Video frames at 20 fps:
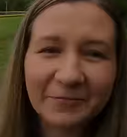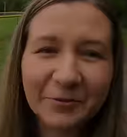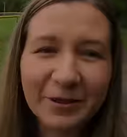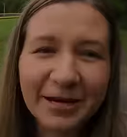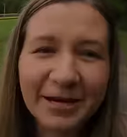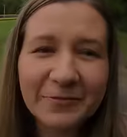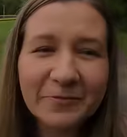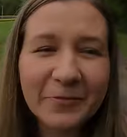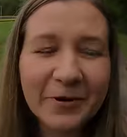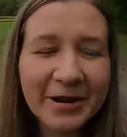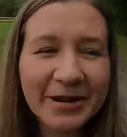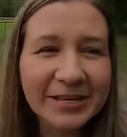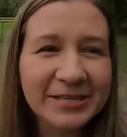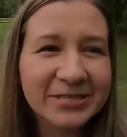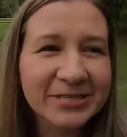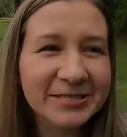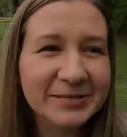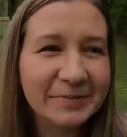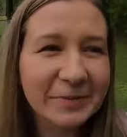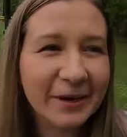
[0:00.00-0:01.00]
And we didn't want to
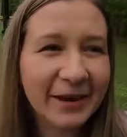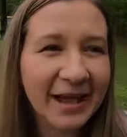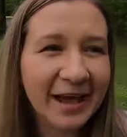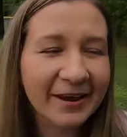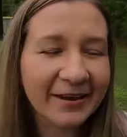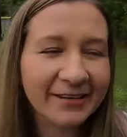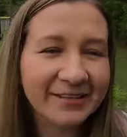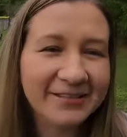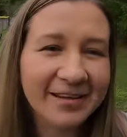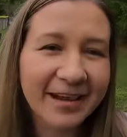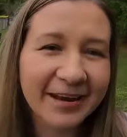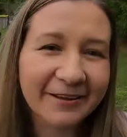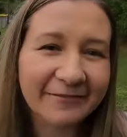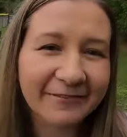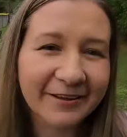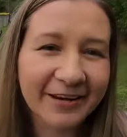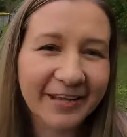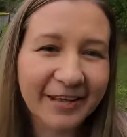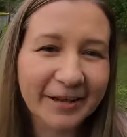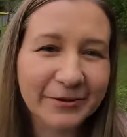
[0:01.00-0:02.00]
just put out a ton of
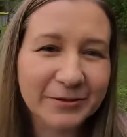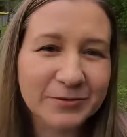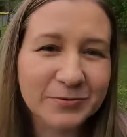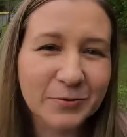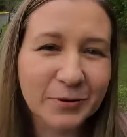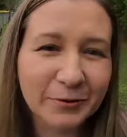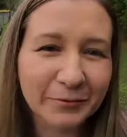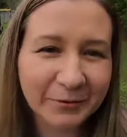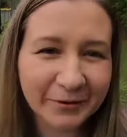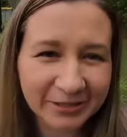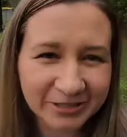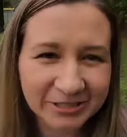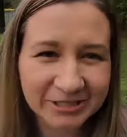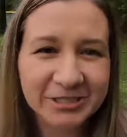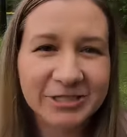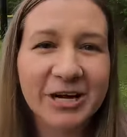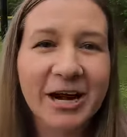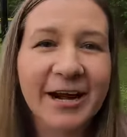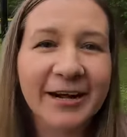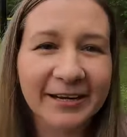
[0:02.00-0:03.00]
videos where we're
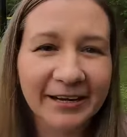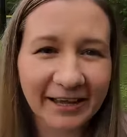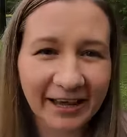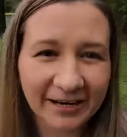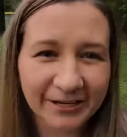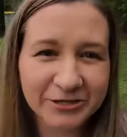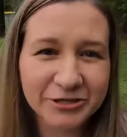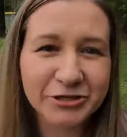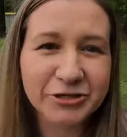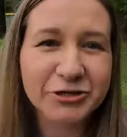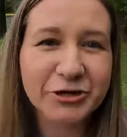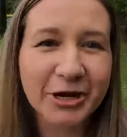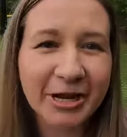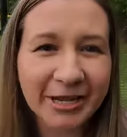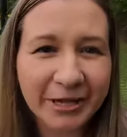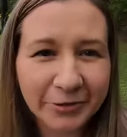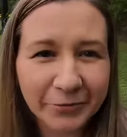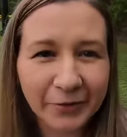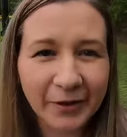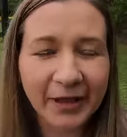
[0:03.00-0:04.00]
just trying to like
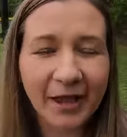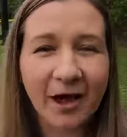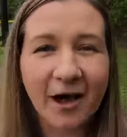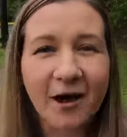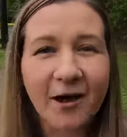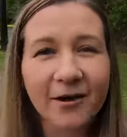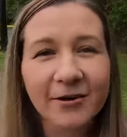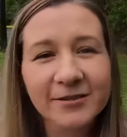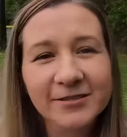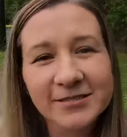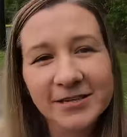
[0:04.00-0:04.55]
string you along.